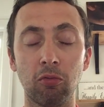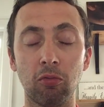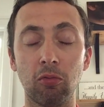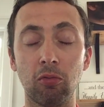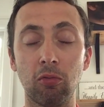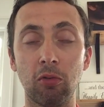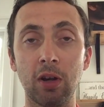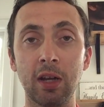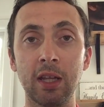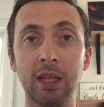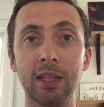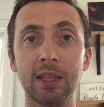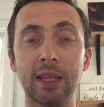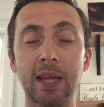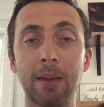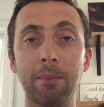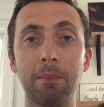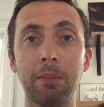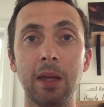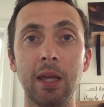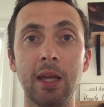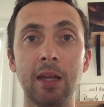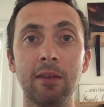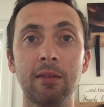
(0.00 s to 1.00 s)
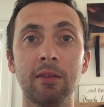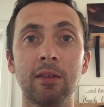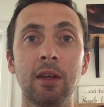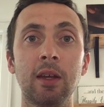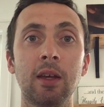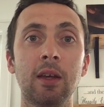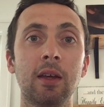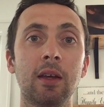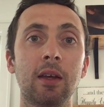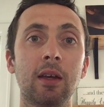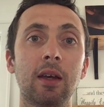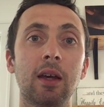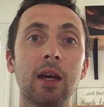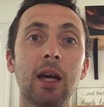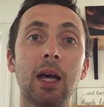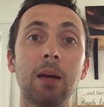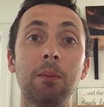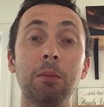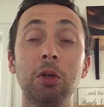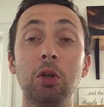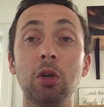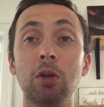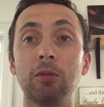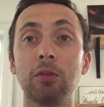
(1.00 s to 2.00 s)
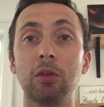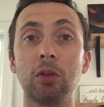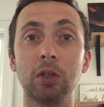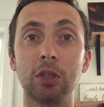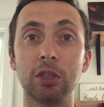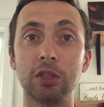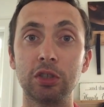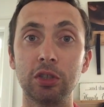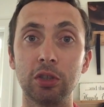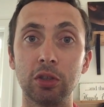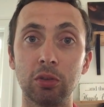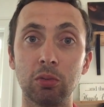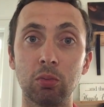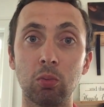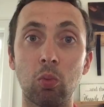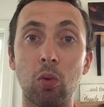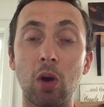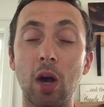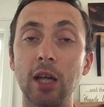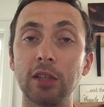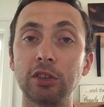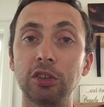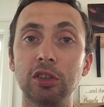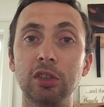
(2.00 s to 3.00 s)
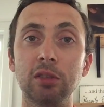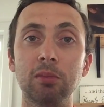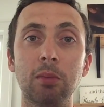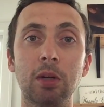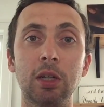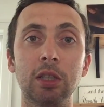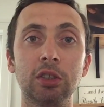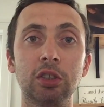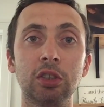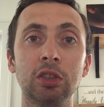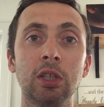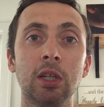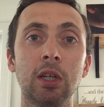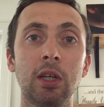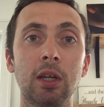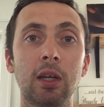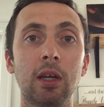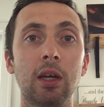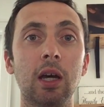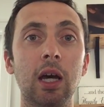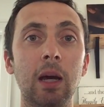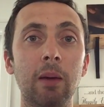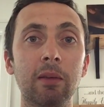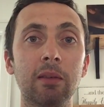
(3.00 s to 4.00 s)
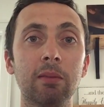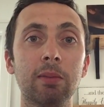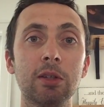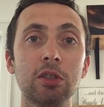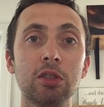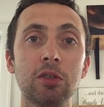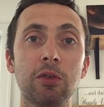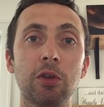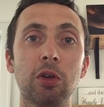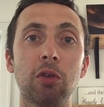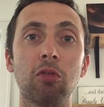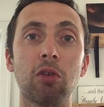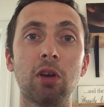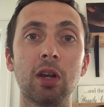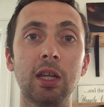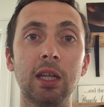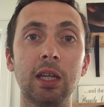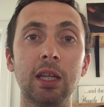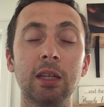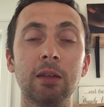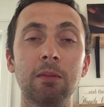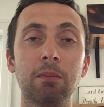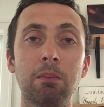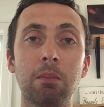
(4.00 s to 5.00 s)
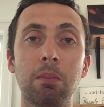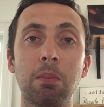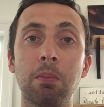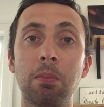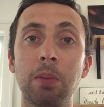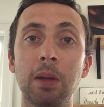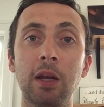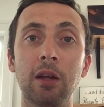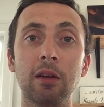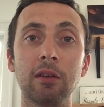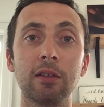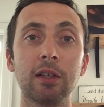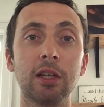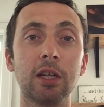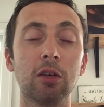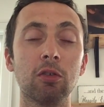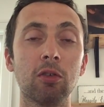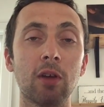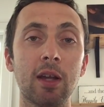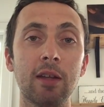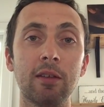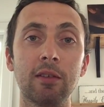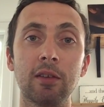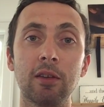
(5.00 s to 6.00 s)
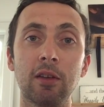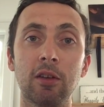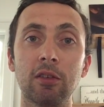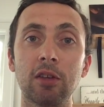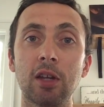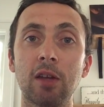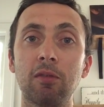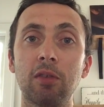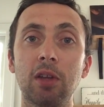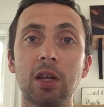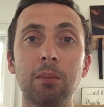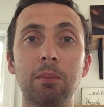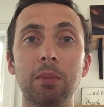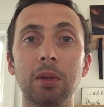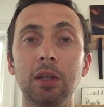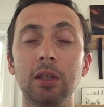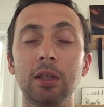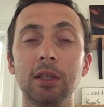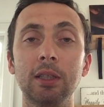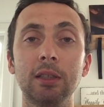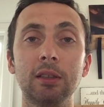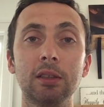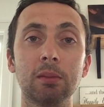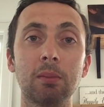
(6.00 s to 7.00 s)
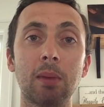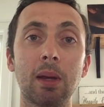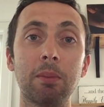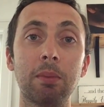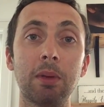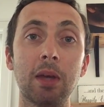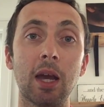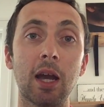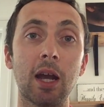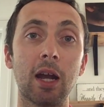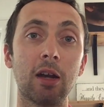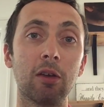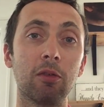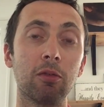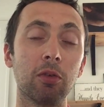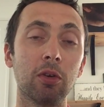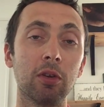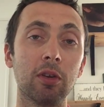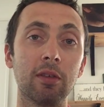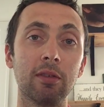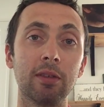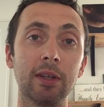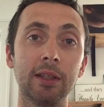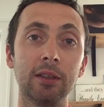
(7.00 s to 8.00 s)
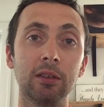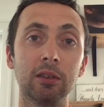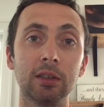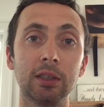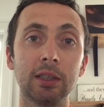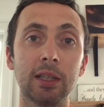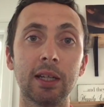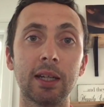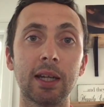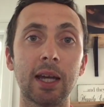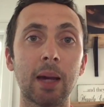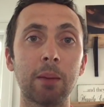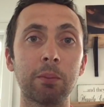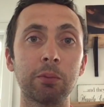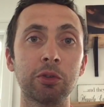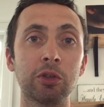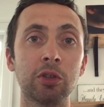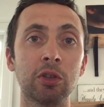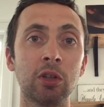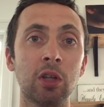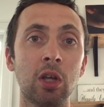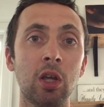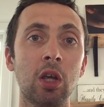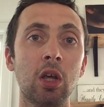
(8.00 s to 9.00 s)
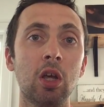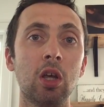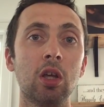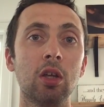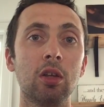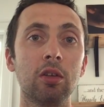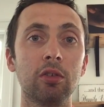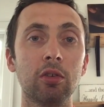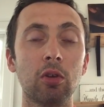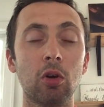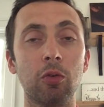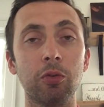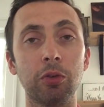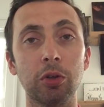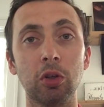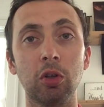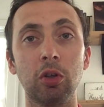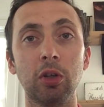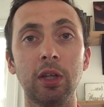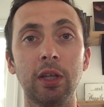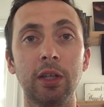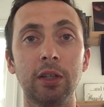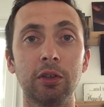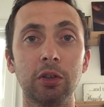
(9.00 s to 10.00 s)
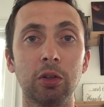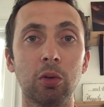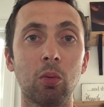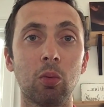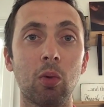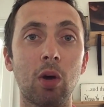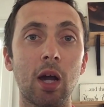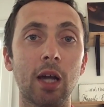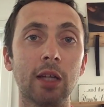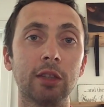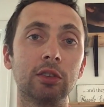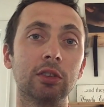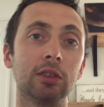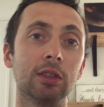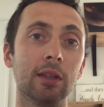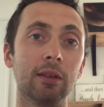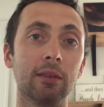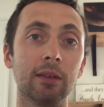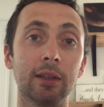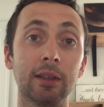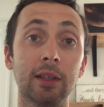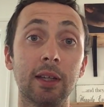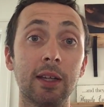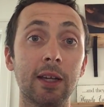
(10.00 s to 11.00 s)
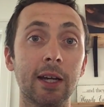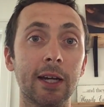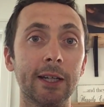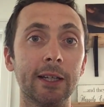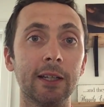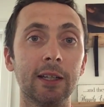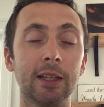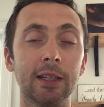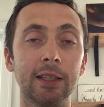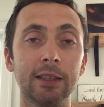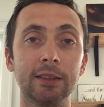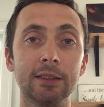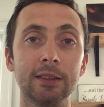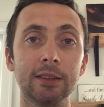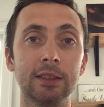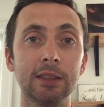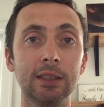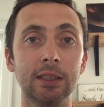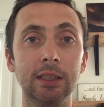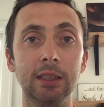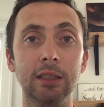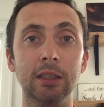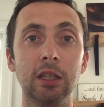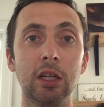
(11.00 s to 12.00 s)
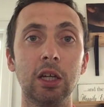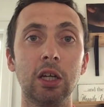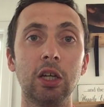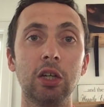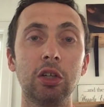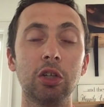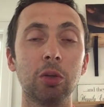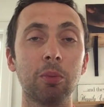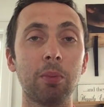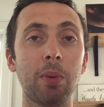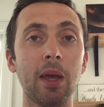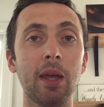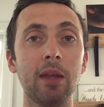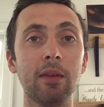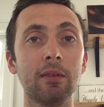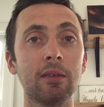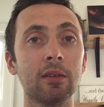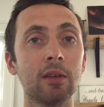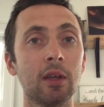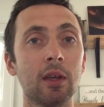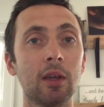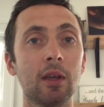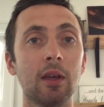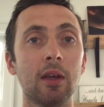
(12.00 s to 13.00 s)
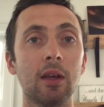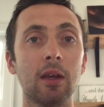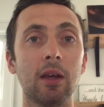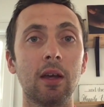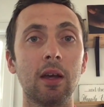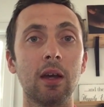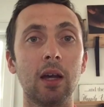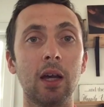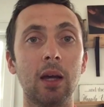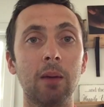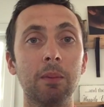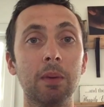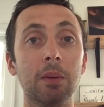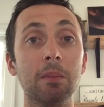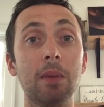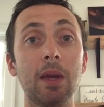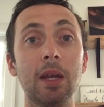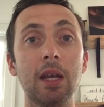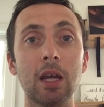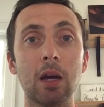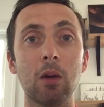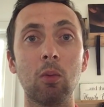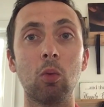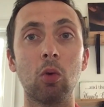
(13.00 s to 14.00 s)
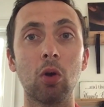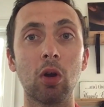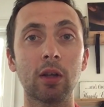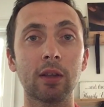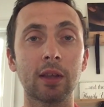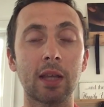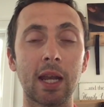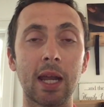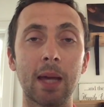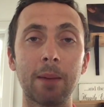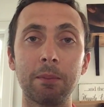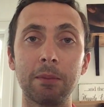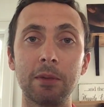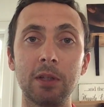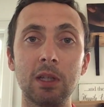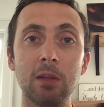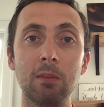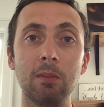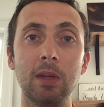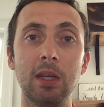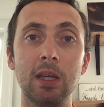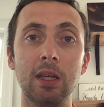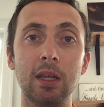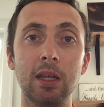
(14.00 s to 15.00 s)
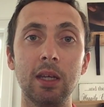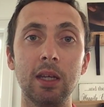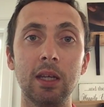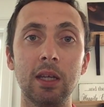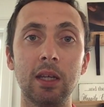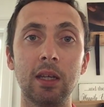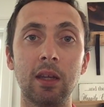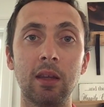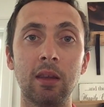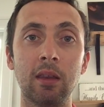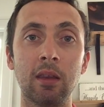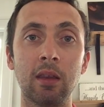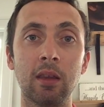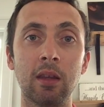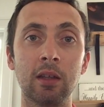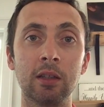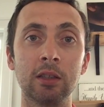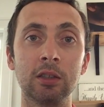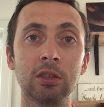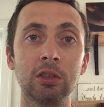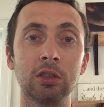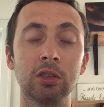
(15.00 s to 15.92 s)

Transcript: running at that pace. You don't have to look at your watch as much, especially if you're running in a bigger city race and there's not a lot of buildings. It might be hard for the signal to get captured. So if you're looking at your watch as like a guideline to see your pace, it may not work. That happened to me in the